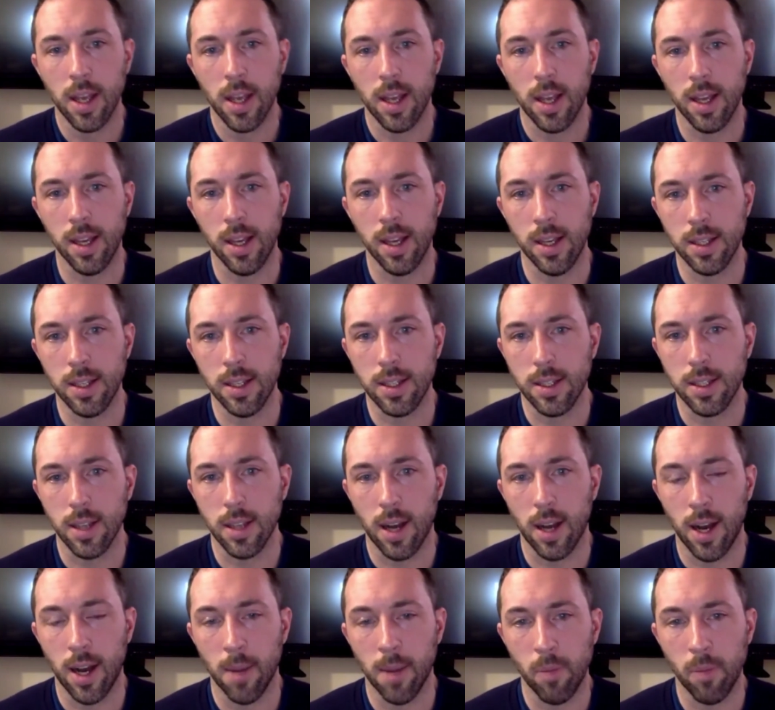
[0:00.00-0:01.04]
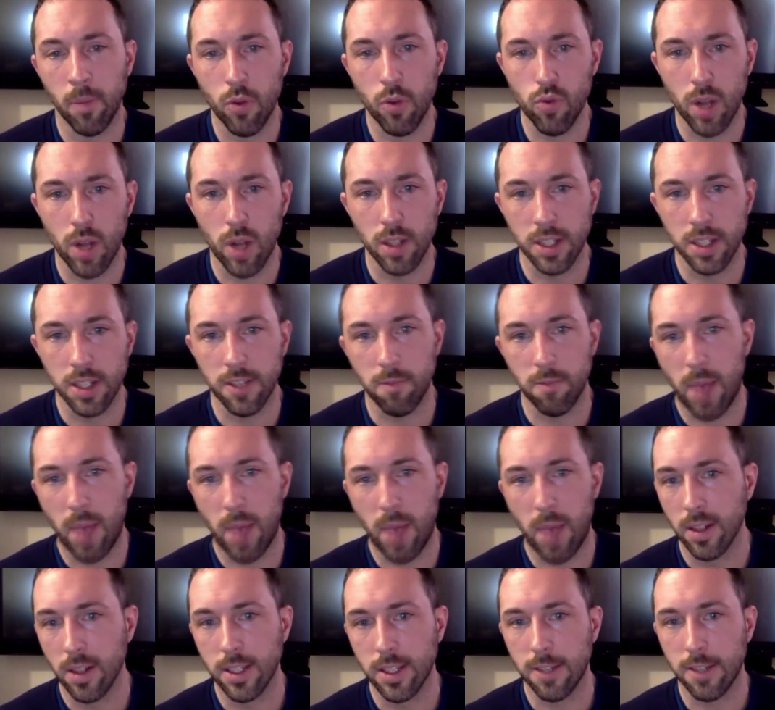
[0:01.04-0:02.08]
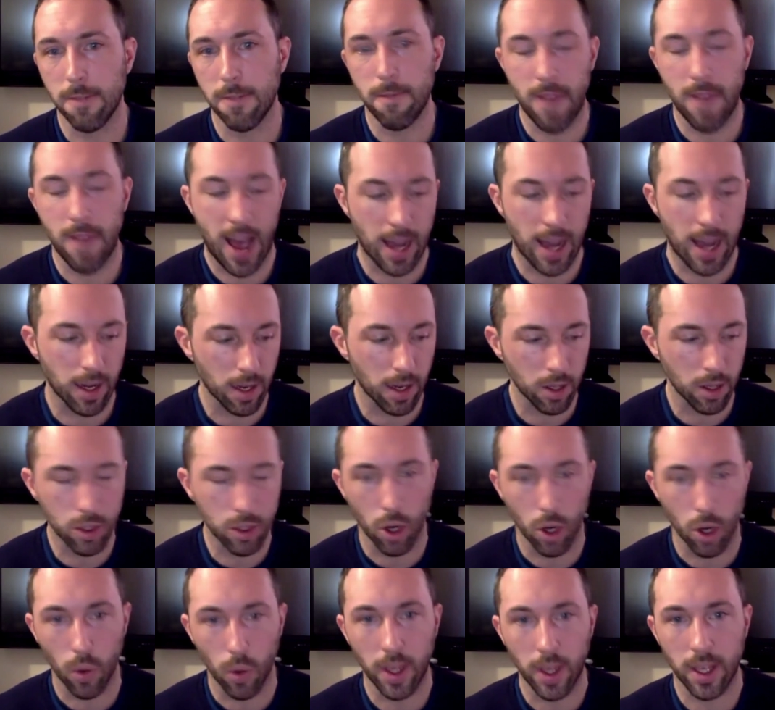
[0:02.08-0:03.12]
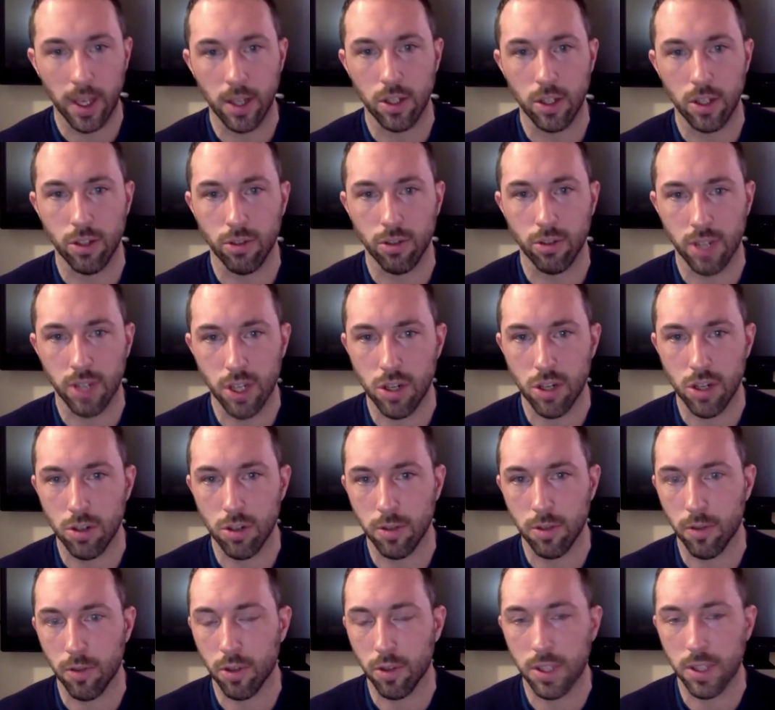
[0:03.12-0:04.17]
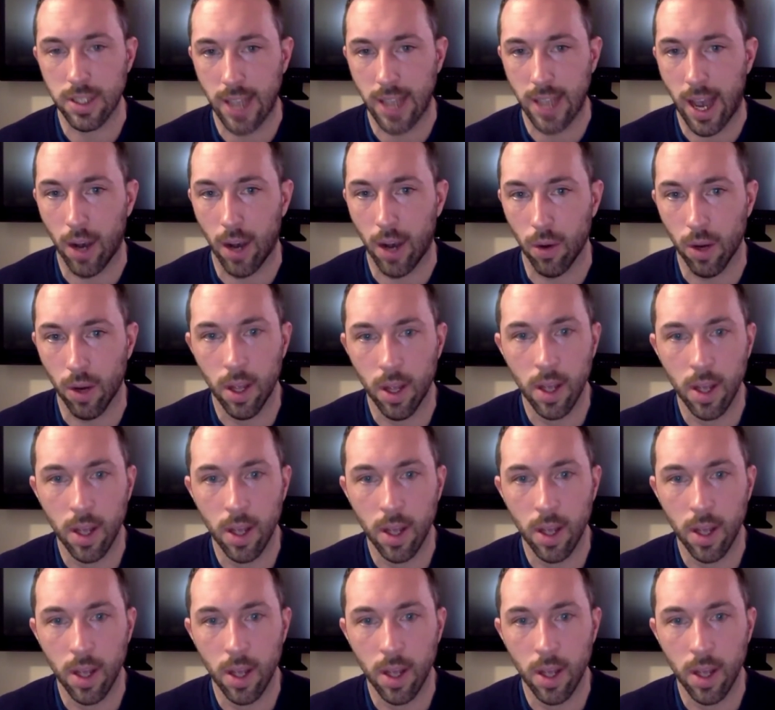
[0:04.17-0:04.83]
is the relative balance of fat going into your tissues versus out.